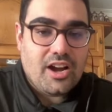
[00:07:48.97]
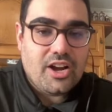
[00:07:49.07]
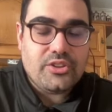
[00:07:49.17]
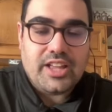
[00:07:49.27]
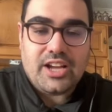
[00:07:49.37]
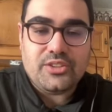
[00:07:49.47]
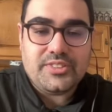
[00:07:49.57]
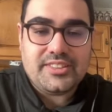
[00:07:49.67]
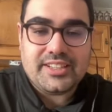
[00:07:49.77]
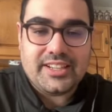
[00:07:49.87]
Oh, the
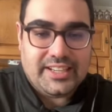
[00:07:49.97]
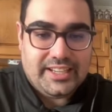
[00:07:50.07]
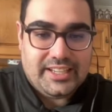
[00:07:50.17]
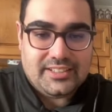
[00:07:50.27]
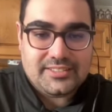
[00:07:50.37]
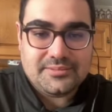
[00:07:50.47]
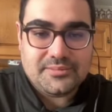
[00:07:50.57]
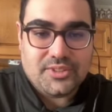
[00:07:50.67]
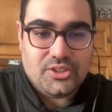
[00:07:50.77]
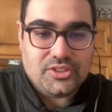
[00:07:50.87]
outfits are gonna eat.
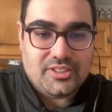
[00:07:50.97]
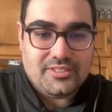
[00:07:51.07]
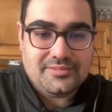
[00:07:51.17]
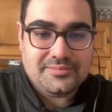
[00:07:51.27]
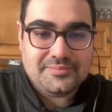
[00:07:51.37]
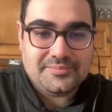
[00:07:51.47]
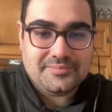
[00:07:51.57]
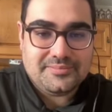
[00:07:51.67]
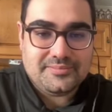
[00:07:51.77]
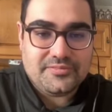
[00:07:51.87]
Also,
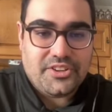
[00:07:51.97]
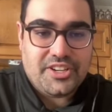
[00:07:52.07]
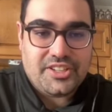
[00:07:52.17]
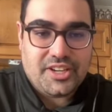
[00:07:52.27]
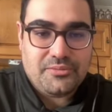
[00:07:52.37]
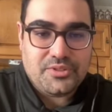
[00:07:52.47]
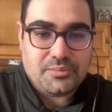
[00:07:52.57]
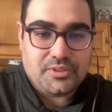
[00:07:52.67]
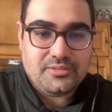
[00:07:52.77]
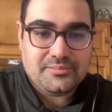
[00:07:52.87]
very
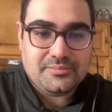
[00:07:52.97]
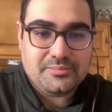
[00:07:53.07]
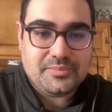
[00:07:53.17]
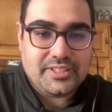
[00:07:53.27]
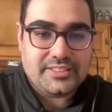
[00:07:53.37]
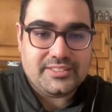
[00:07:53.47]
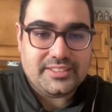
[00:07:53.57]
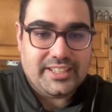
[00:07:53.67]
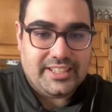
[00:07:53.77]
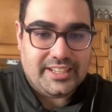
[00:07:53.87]
uncomfortable, but
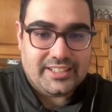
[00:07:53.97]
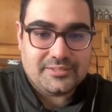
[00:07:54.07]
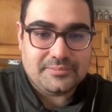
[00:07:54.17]
eating.